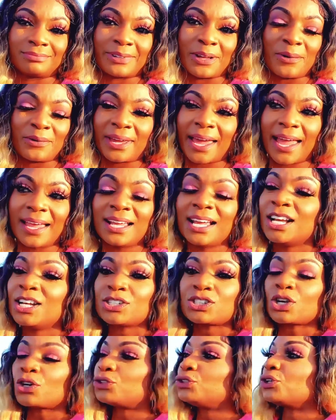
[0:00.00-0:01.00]
Okay,
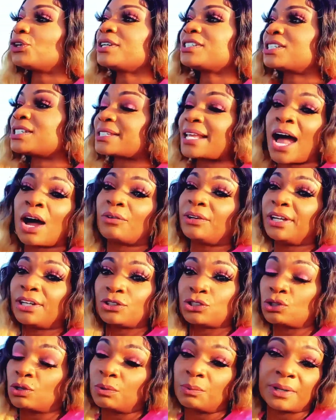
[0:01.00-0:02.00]
so you're just out here
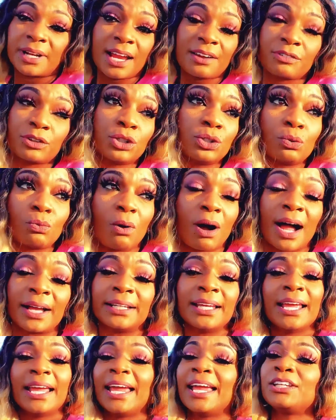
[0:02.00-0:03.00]
doing whatever you
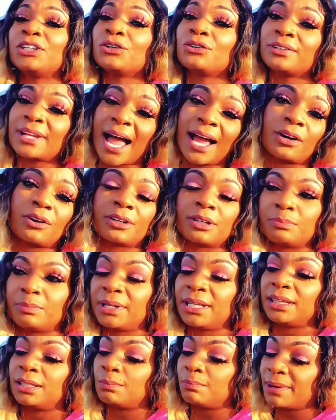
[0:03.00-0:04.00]
want, and you're not going to
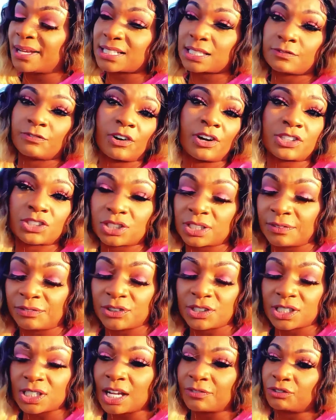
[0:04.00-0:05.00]
be the best version of
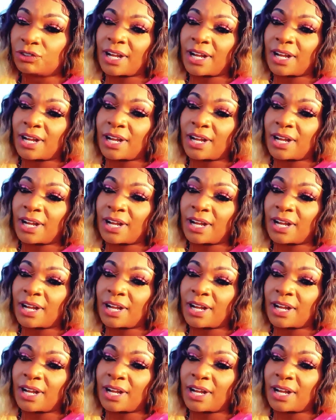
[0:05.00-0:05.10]
yourself.